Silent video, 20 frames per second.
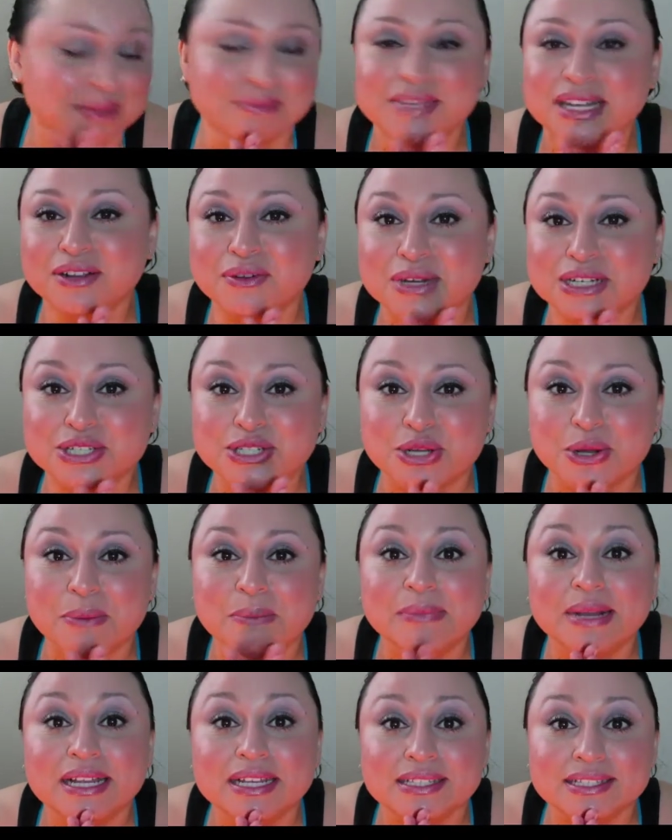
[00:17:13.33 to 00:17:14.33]
I'm not quite sure,
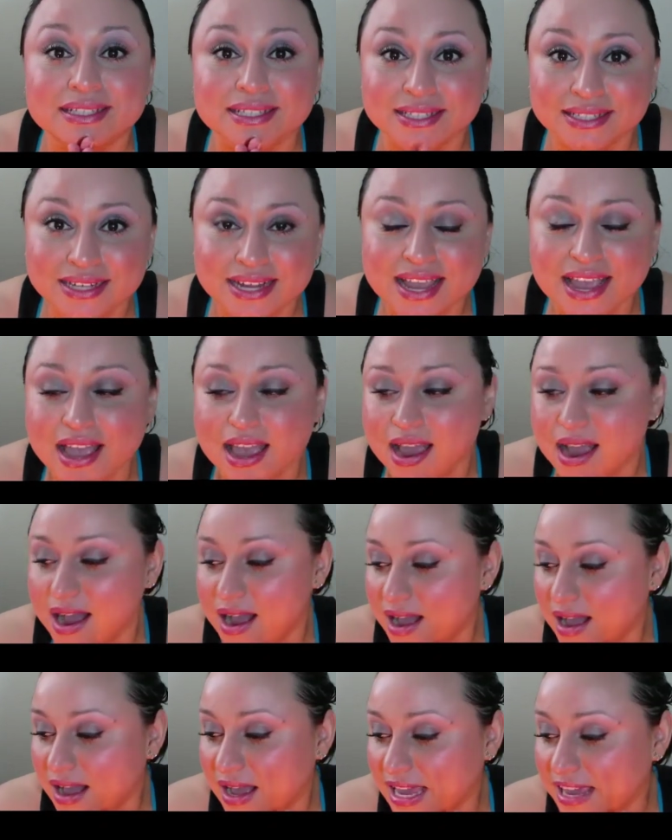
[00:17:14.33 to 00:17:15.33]
but
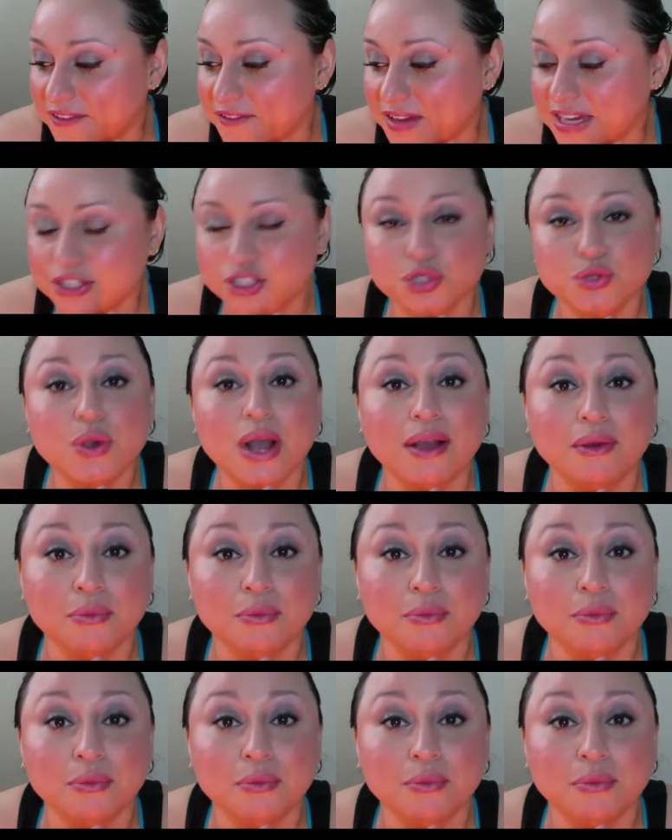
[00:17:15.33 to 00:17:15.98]
if I do,